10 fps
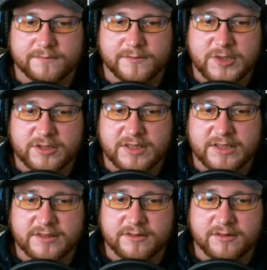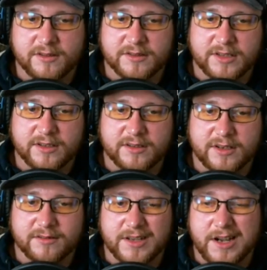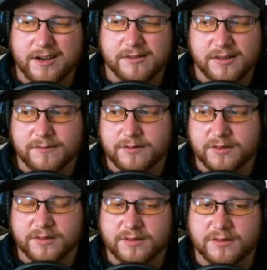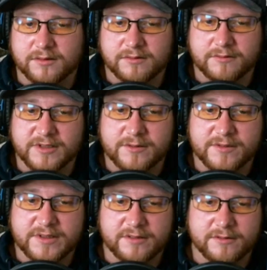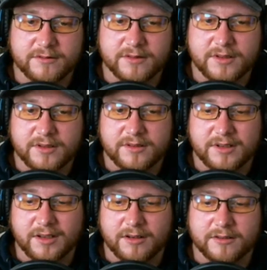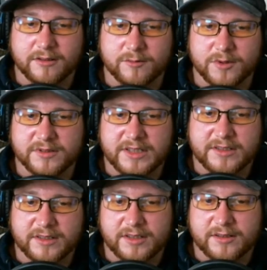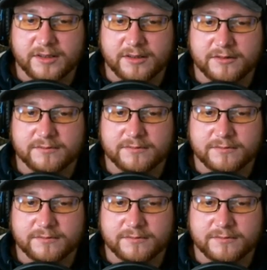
Shouldn't take us too long to cut it down. The higher level the resource node, the longer it will take to cut down.